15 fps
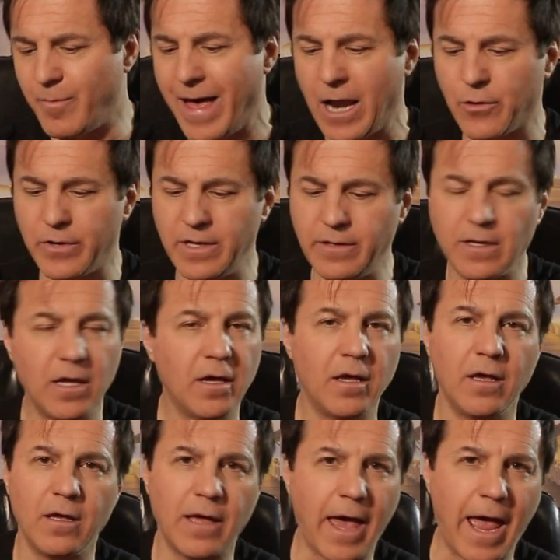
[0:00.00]
battery.
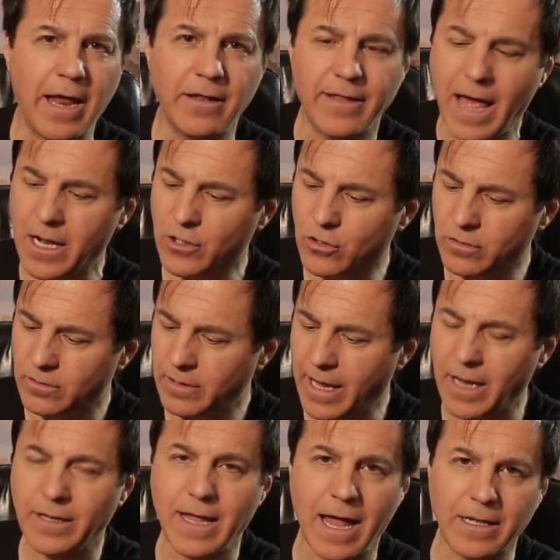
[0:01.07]
Ain't
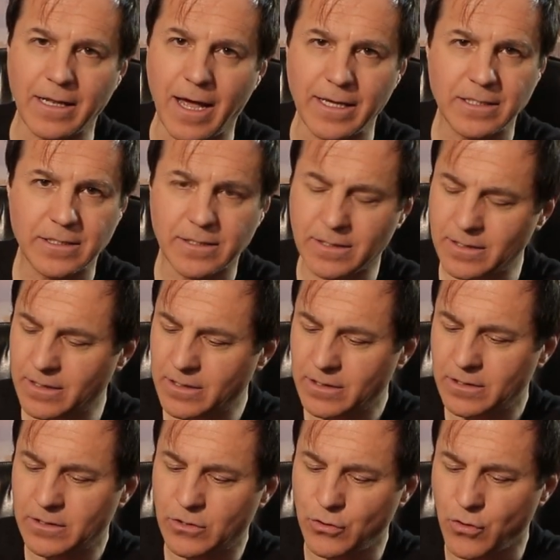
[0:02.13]
that nice
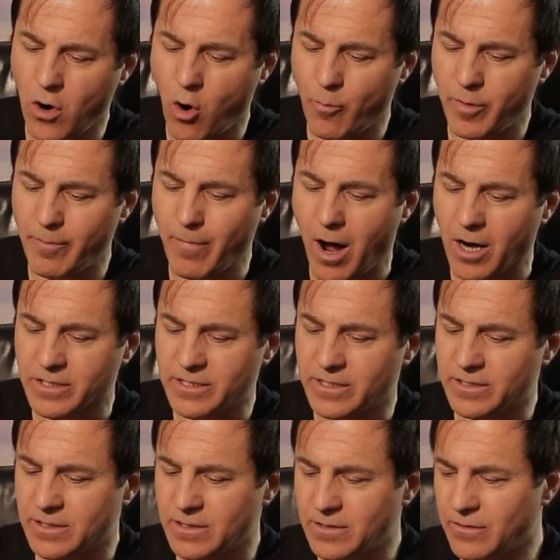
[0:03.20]
to open
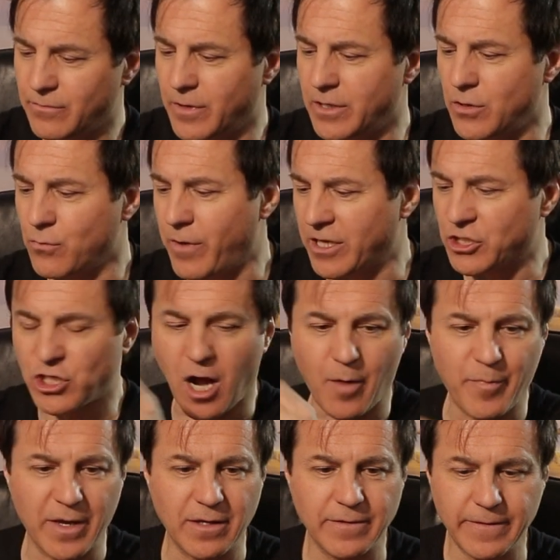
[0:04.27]
boxes when you went
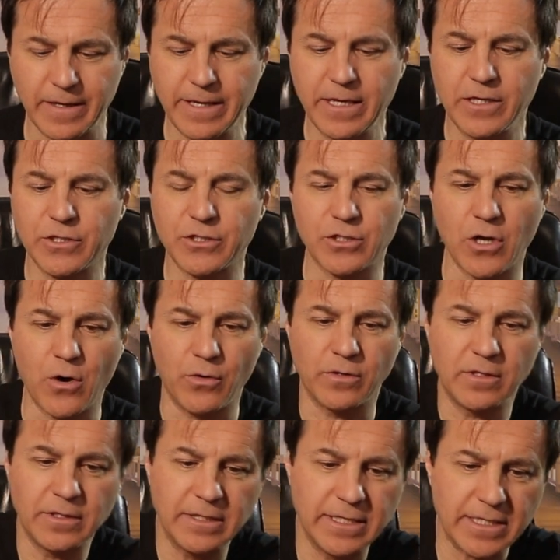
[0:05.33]
shopping? So
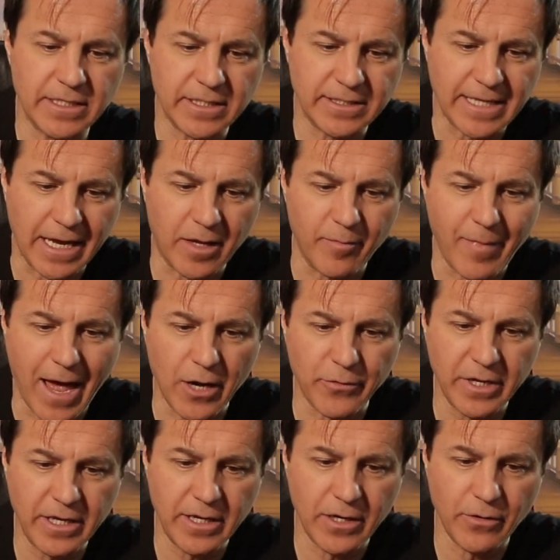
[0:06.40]
this is a second
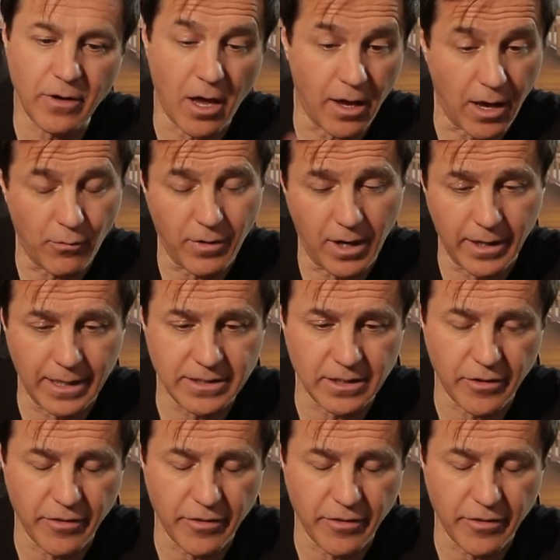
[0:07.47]
battery here. Well, it's a